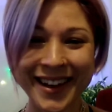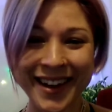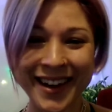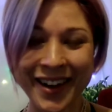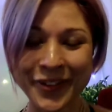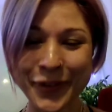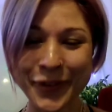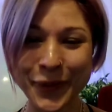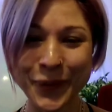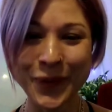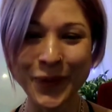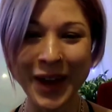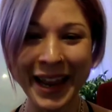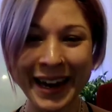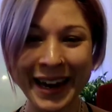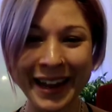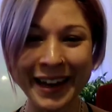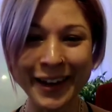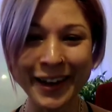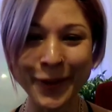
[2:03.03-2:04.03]
I never
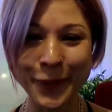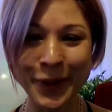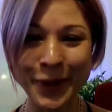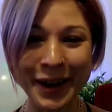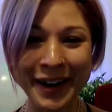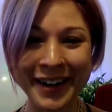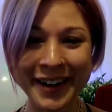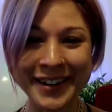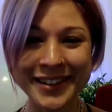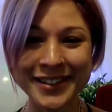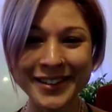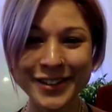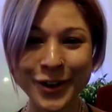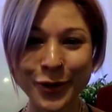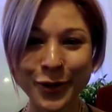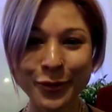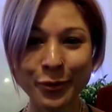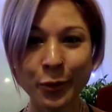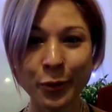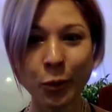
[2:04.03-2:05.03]
went anywhere. I just
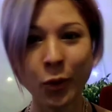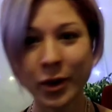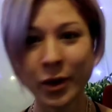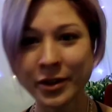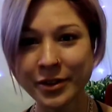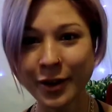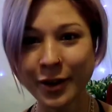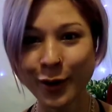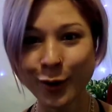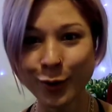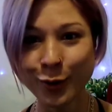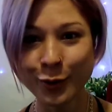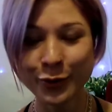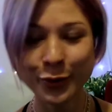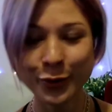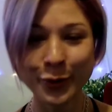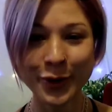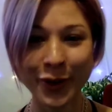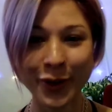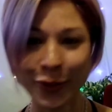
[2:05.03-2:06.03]
go from one tunnel
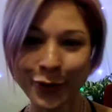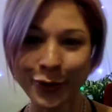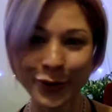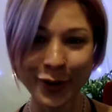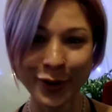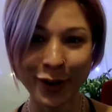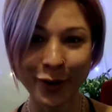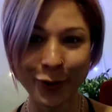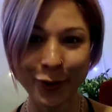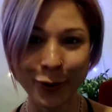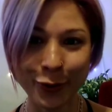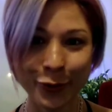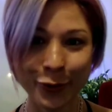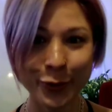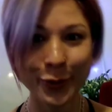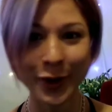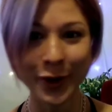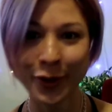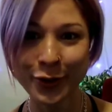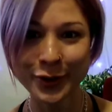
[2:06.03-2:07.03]
to another tunnel
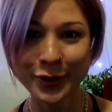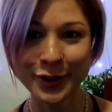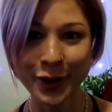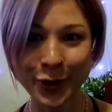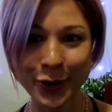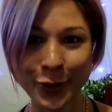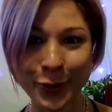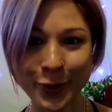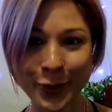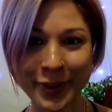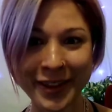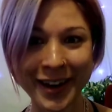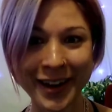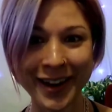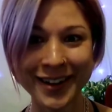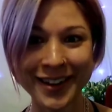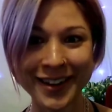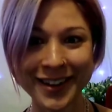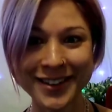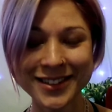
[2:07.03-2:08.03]
to another tunnel, and then
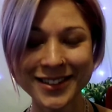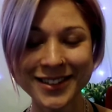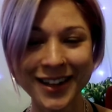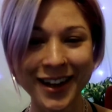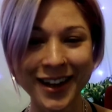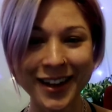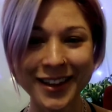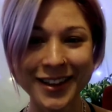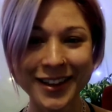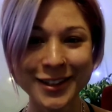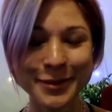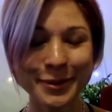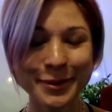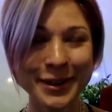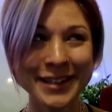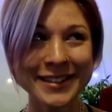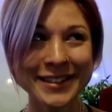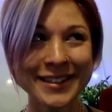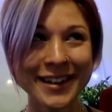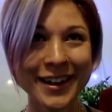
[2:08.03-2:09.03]
I get stuck in this
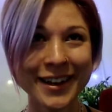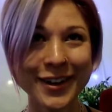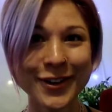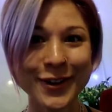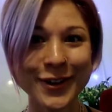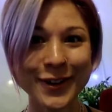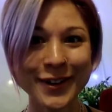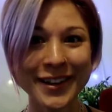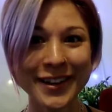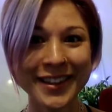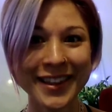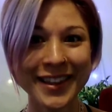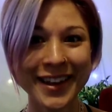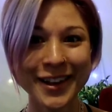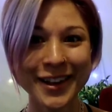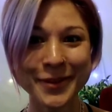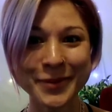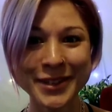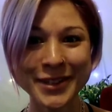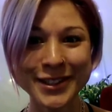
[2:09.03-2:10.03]
place that I call the
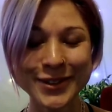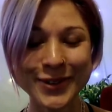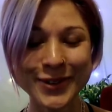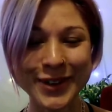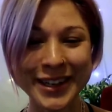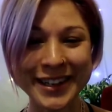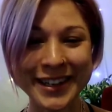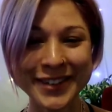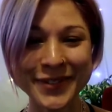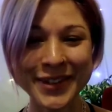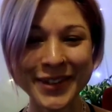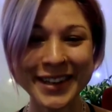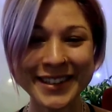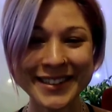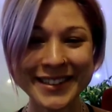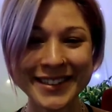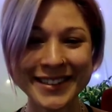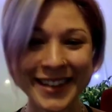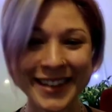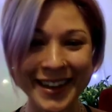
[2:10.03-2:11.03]
in-between, because
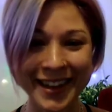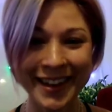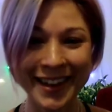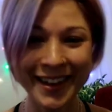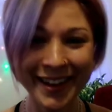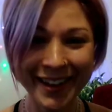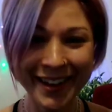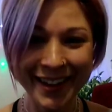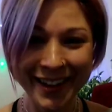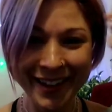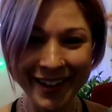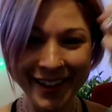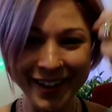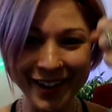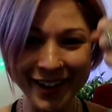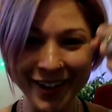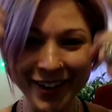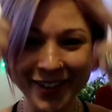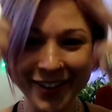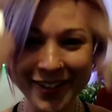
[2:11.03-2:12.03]
it's like, you
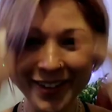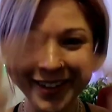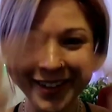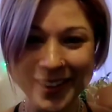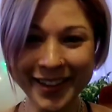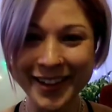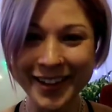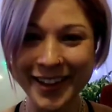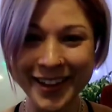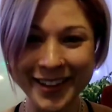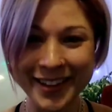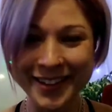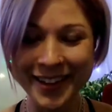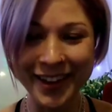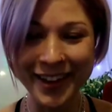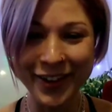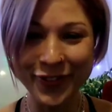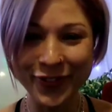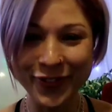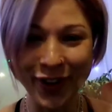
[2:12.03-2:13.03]
know, it's
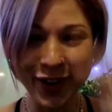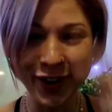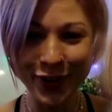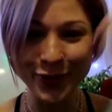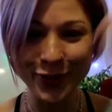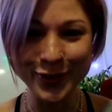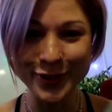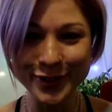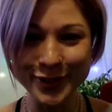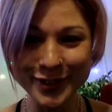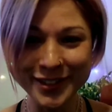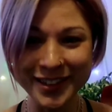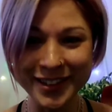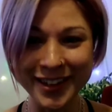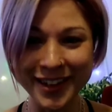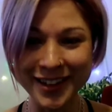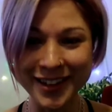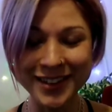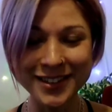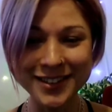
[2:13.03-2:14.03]
like funnels,
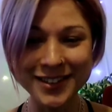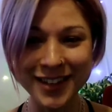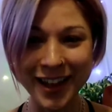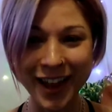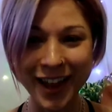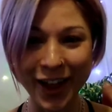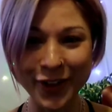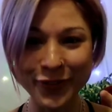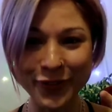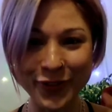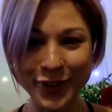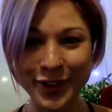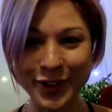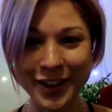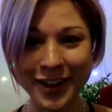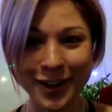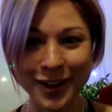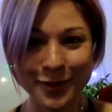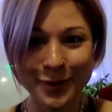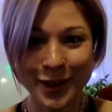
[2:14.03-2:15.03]
and it's just like, I feel
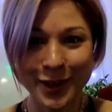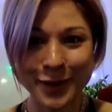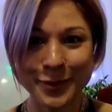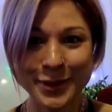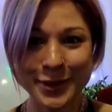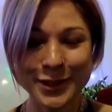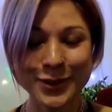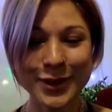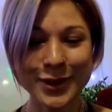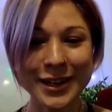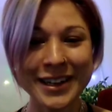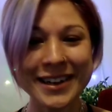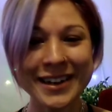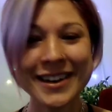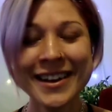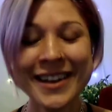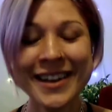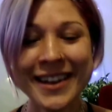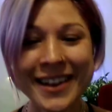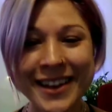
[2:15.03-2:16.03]
like I'm in
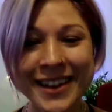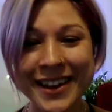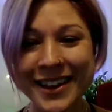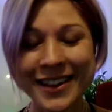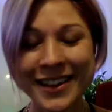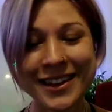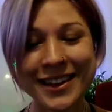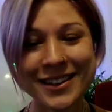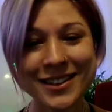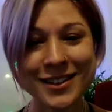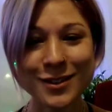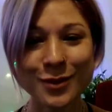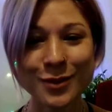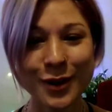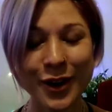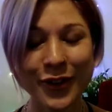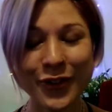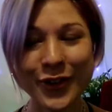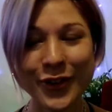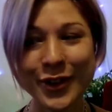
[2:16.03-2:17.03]
between, and that's just
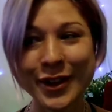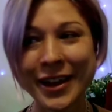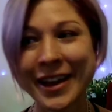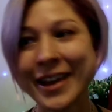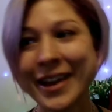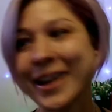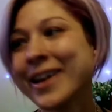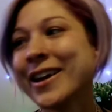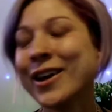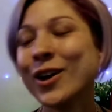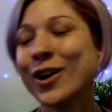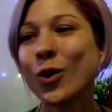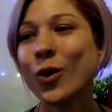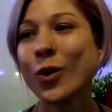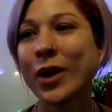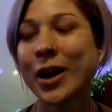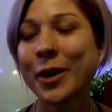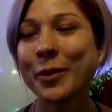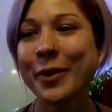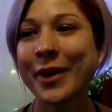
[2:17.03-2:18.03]
what I feel like
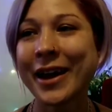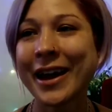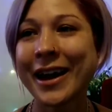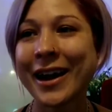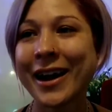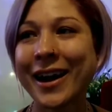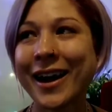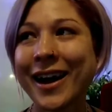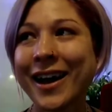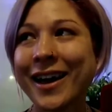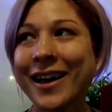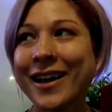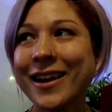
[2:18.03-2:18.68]
when I'm there,